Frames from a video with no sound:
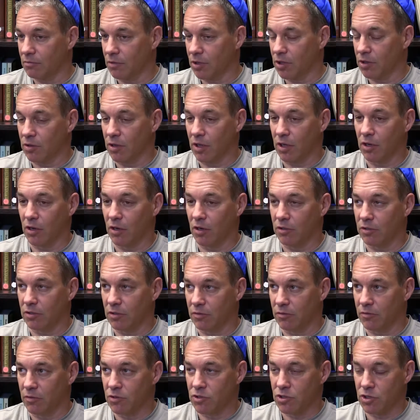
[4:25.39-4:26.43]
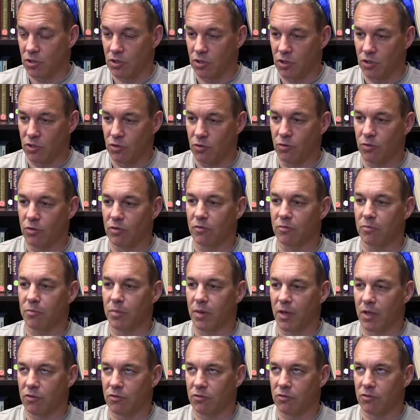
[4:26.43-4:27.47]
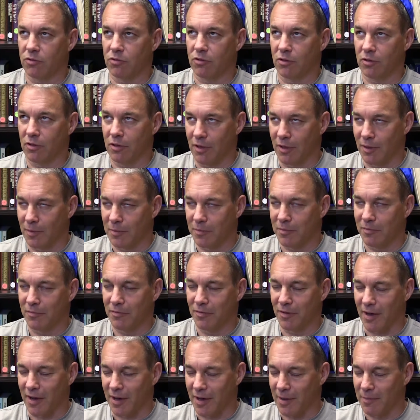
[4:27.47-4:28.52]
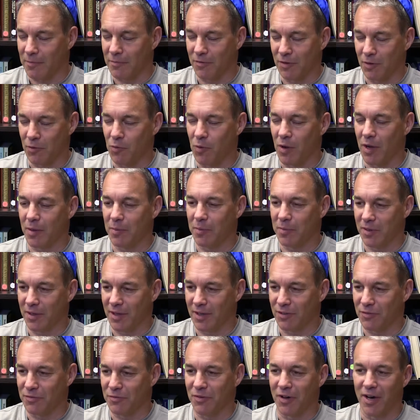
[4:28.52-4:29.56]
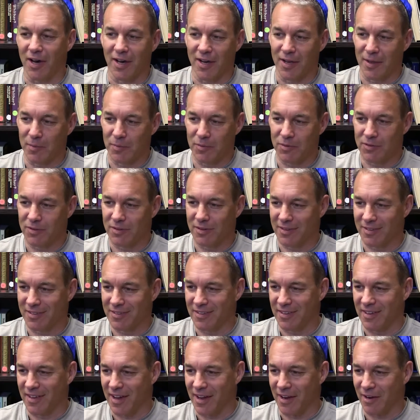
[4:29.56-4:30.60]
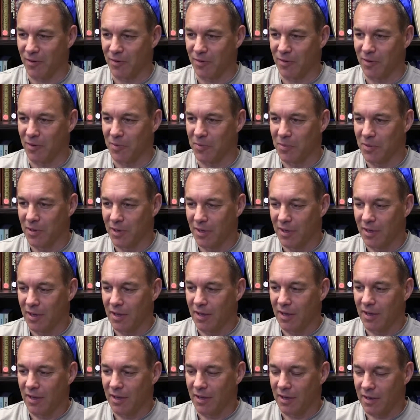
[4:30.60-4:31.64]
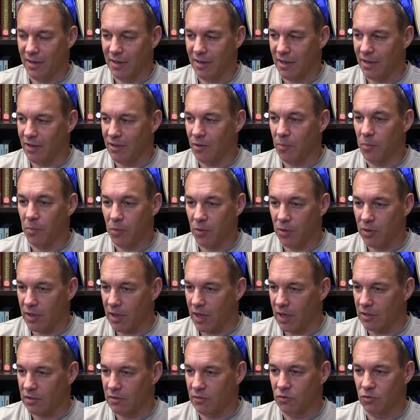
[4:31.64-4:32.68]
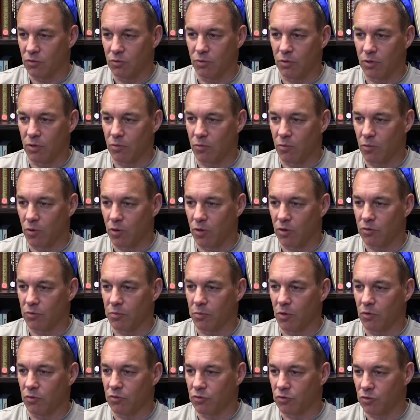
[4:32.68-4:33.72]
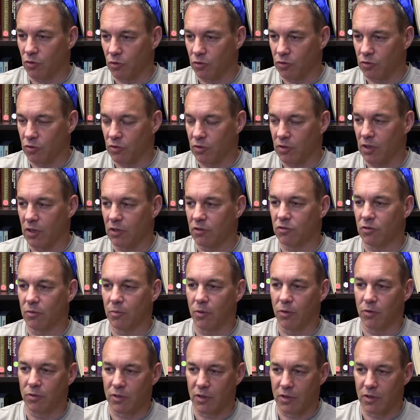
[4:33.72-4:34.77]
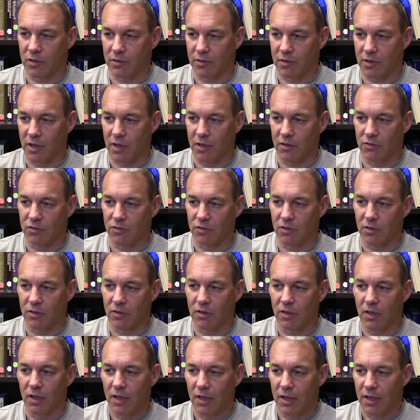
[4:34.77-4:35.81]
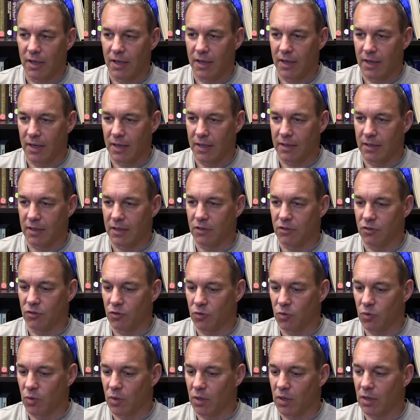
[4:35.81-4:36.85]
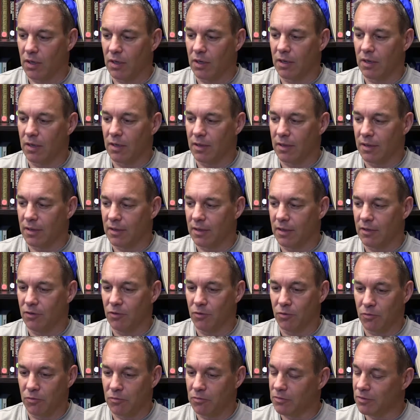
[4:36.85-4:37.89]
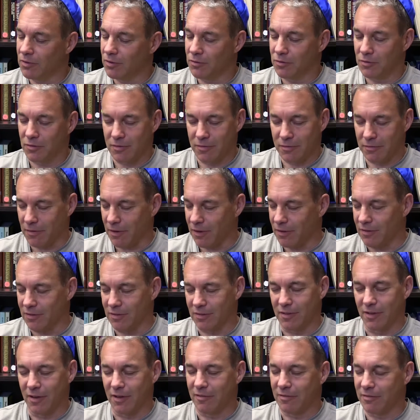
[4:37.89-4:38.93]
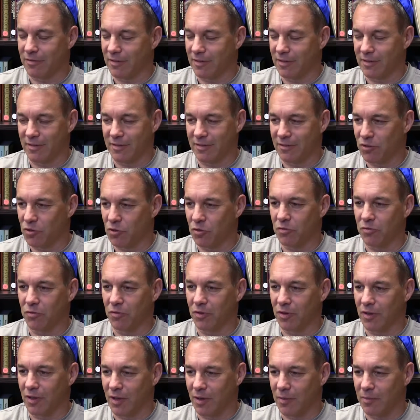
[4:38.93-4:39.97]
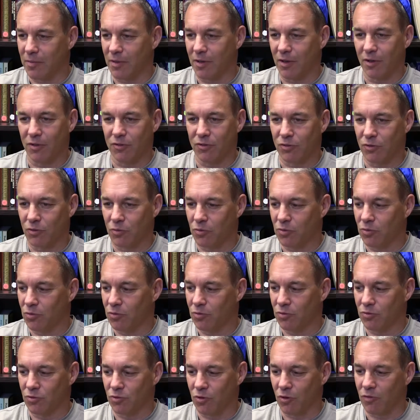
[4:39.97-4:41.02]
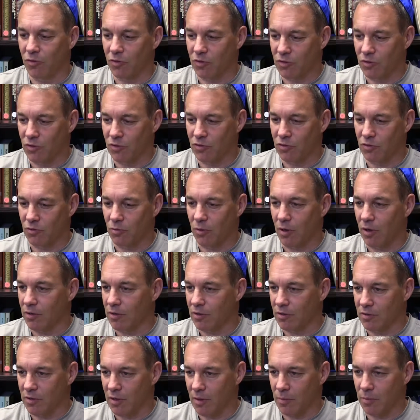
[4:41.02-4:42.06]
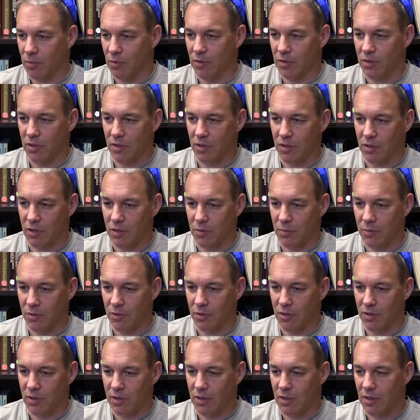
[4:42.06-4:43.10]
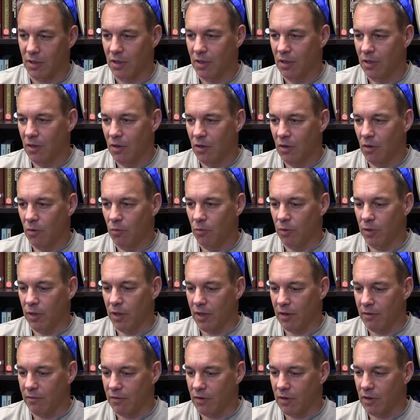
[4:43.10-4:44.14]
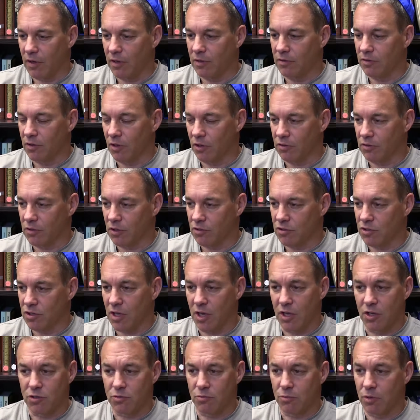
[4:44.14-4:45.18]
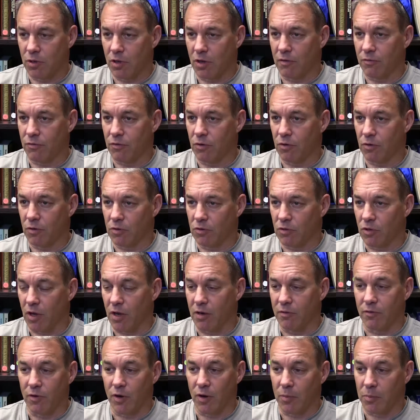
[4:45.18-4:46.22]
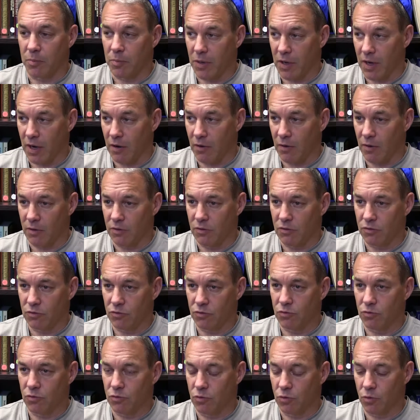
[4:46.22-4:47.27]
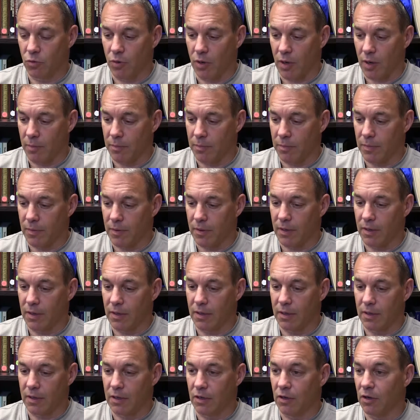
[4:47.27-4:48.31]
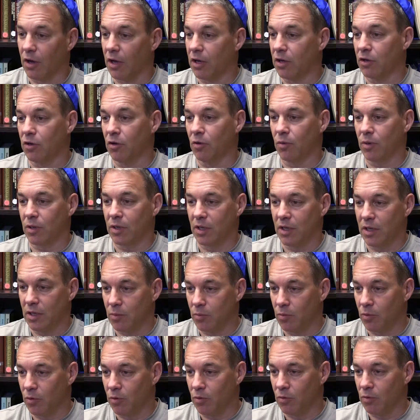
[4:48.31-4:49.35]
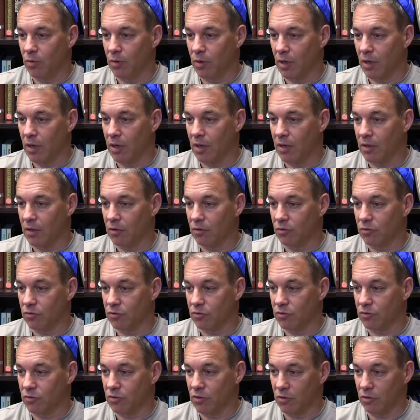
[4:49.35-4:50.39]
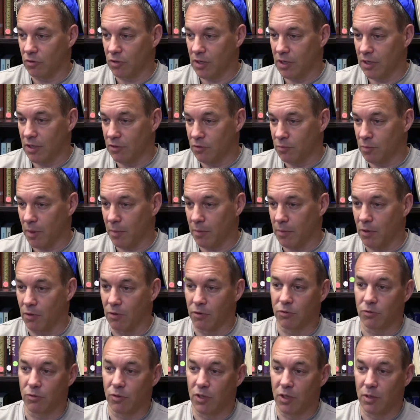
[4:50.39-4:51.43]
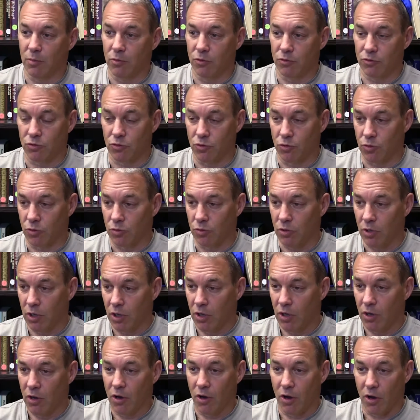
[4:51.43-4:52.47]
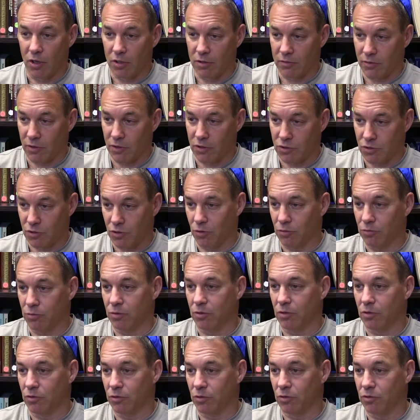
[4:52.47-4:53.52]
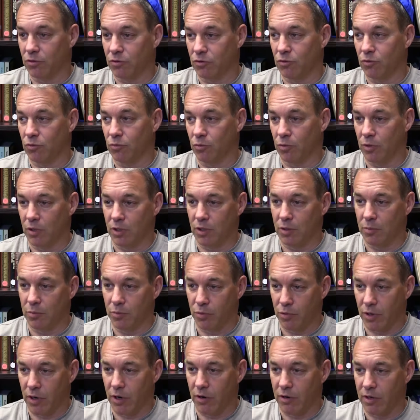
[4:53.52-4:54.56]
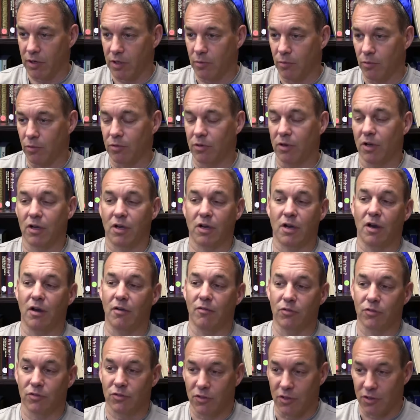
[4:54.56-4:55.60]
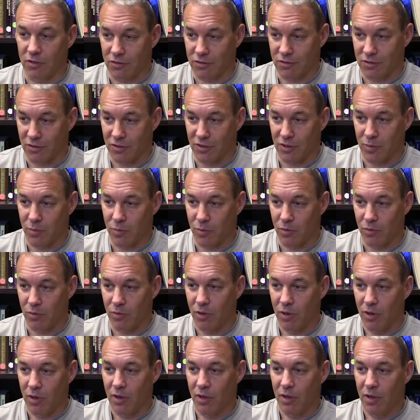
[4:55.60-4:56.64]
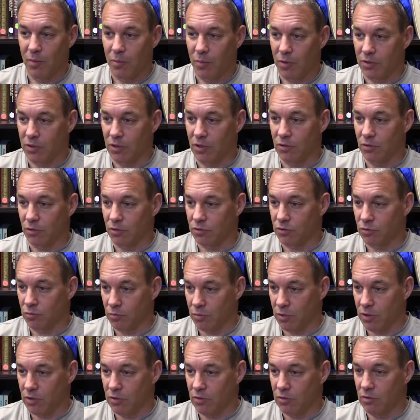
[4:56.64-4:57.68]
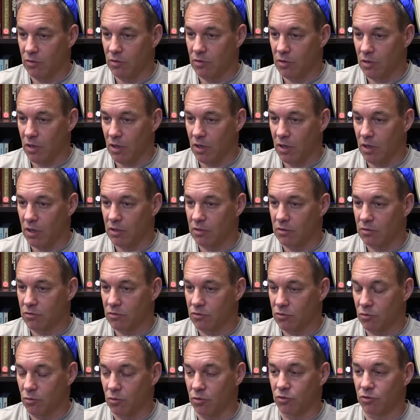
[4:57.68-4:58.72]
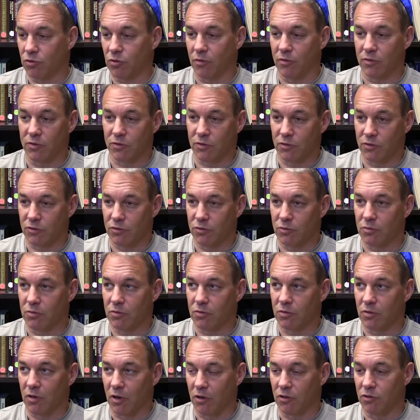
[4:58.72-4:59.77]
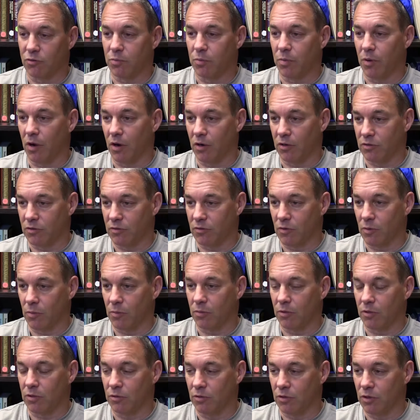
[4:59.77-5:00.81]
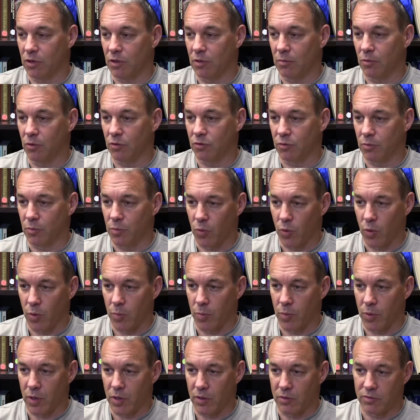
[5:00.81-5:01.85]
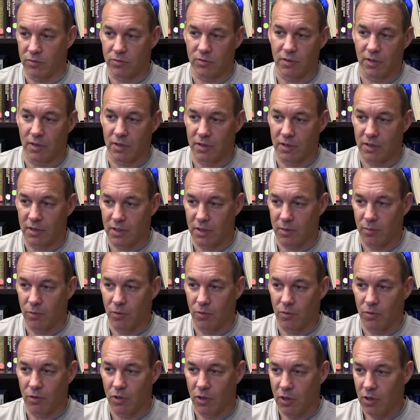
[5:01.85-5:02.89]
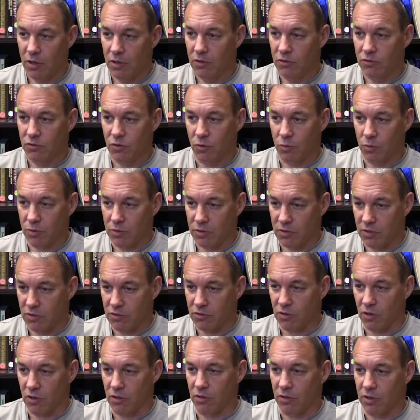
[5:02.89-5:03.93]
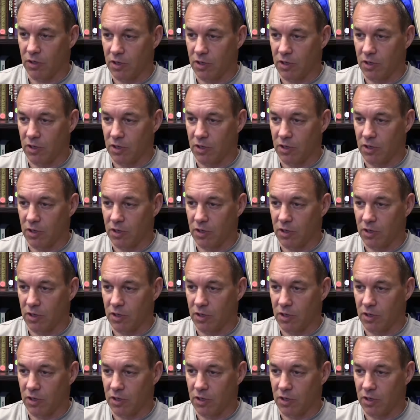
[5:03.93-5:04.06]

we, they call it the Virginia Youth of Beth Sholom, VIBE, V-Y-B-S, VIBES is the acronym. And uh, they're pretty active doing works, both social nature, both educational, and they do, uh, they do just fun stuff and good for them. They also do services around the temple and in the community. We have uh, adult education we offer. A lot of our parents grew up uh, not knowing Hebrew. Uh, their, their kids might be going through Hebrew school. All of our children learn to read prayer Hebrew, not conversational Hebrew, but they learn to read uh, Jewish services, large parts of them, including the most important prayers, are done in Hebrew. So we teach all our